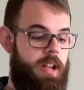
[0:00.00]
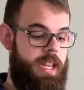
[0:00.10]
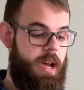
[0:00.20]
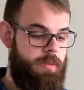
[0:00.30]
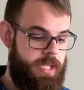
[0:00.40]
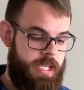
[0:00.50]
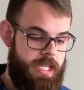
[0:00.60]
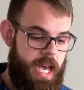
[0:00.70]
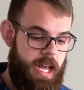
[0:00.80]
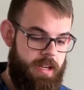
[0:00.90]
And that was his
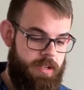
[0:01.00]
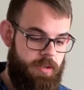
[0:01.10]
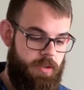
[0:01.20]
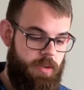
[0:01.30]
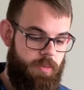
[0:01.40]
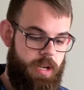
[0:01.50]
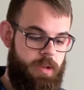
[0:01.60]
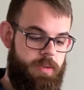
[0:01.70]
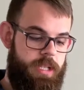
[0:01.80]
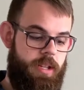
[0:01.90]
attitude when
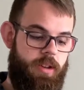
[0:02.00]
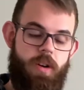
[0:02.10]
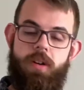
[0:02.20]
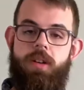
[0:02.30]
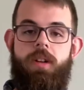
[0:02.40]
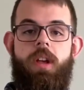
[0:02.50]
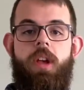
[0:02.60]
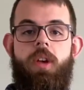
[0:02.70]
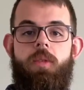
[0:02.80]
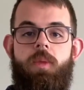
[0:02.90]
he was in the garden,
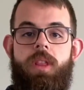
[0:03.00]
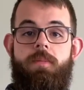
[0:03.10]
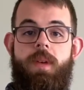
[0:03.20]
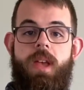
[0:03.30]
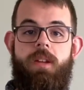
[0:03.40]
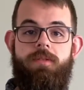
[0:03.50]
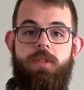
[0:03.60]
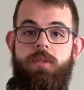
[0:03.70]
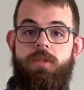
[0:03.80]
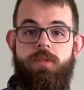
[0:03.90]
when the band of
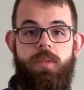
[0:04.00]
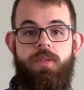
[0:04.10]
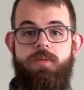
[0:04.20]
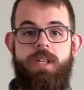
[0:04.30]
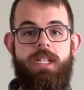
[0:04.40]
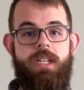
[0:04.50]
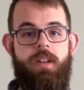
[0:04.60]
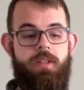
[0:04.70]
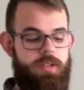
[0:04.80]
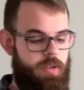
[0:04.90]
soldiers, when 300 to
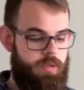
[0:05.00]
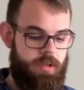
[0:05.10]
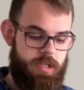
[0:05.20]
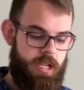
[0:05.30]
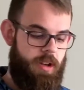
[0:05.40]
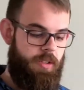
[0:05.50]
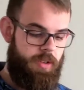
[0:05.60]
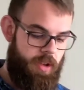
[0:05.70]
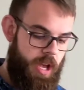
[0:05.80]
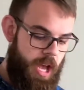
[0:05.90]
600 soldiers and all
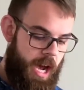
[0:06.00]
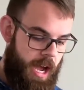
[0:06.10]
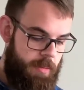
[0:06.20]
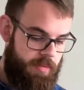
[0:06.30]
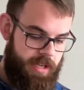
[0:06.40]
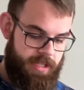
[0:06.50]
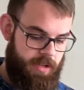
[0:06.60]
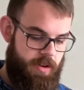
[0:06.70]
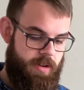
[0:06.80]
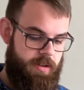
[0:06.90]
the high priest
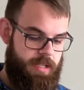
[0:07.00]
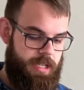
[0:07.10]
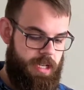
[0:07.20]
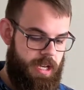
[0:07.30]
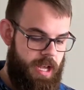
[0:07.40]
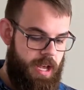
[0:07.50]
guards and